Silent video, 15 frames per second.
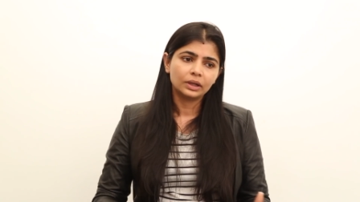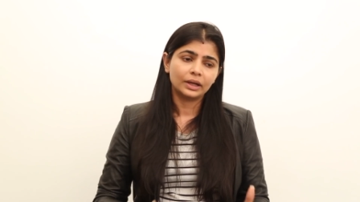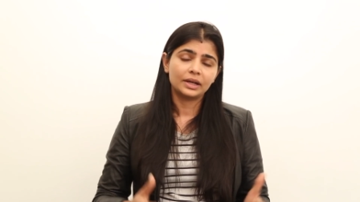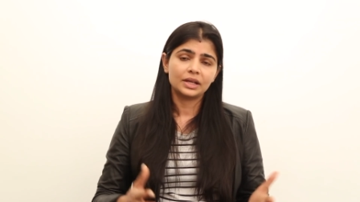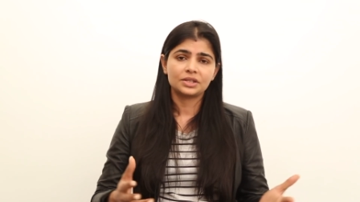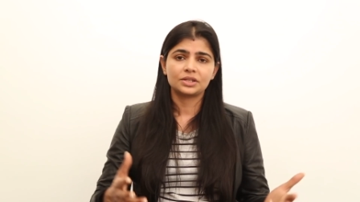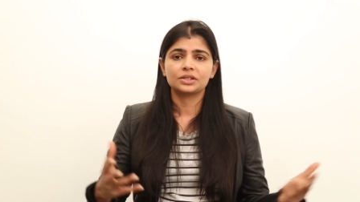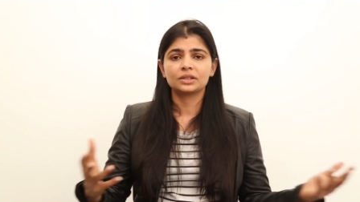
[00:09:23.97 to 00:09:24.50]
a
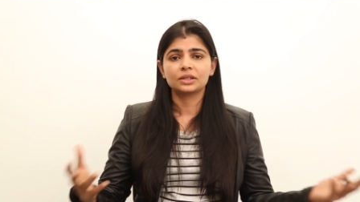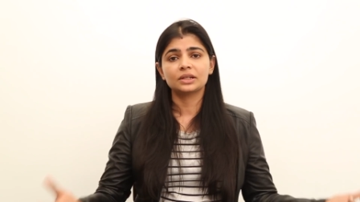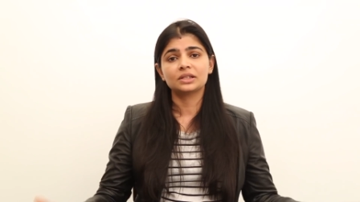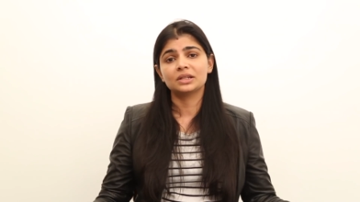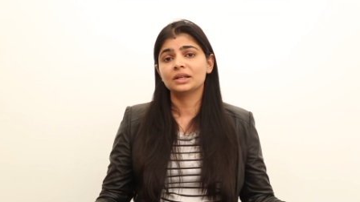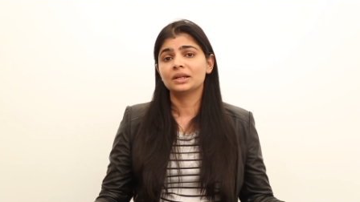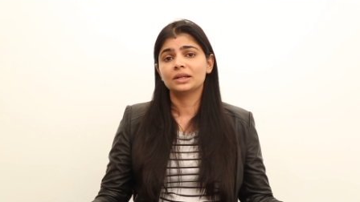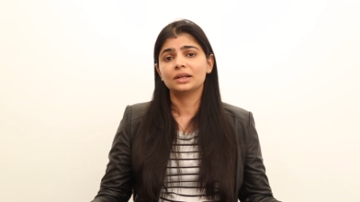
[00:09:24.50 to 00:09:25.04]
decision that
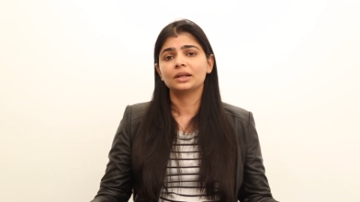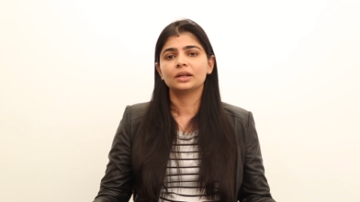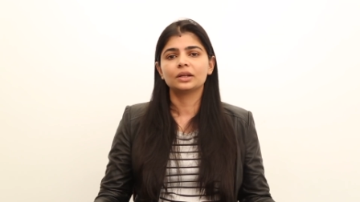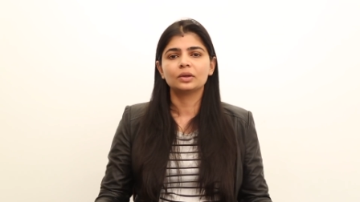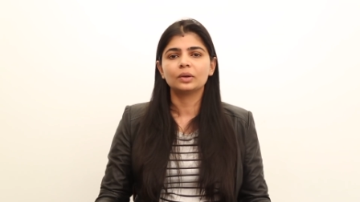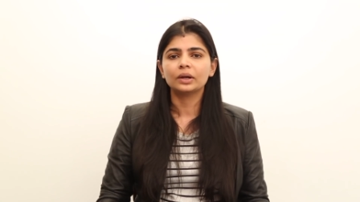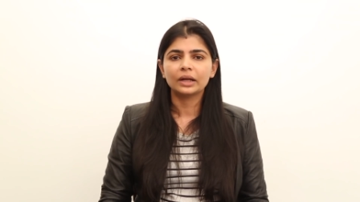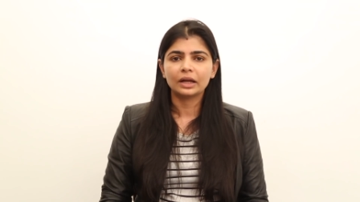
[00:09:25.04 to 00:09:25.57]
she really
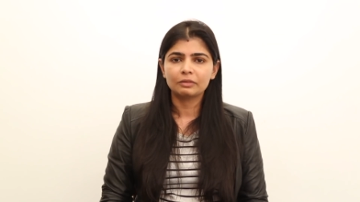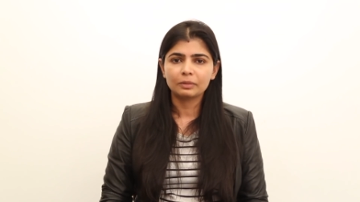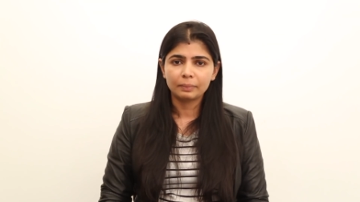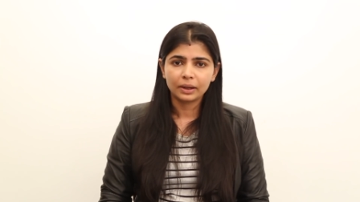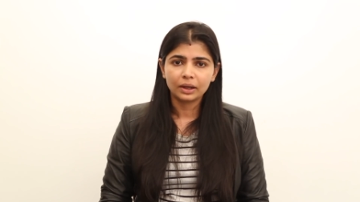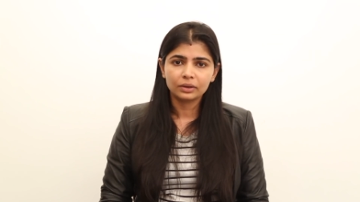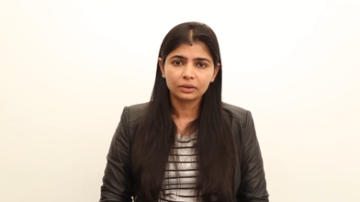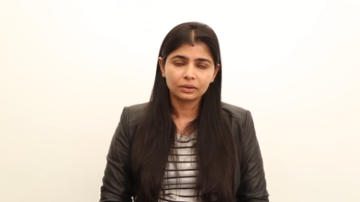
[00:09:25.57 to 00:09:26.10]
did not have a
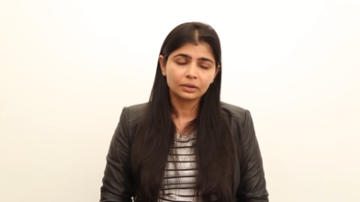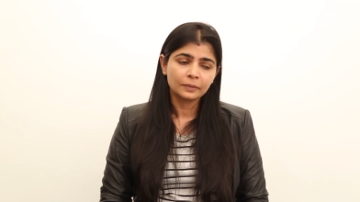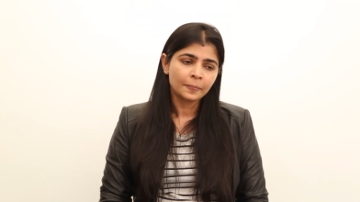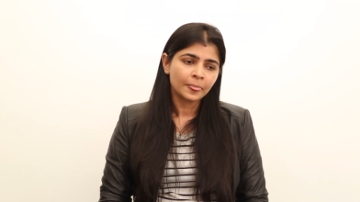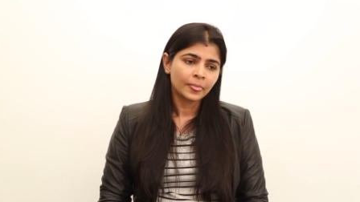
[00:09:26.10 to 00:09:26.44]
part on.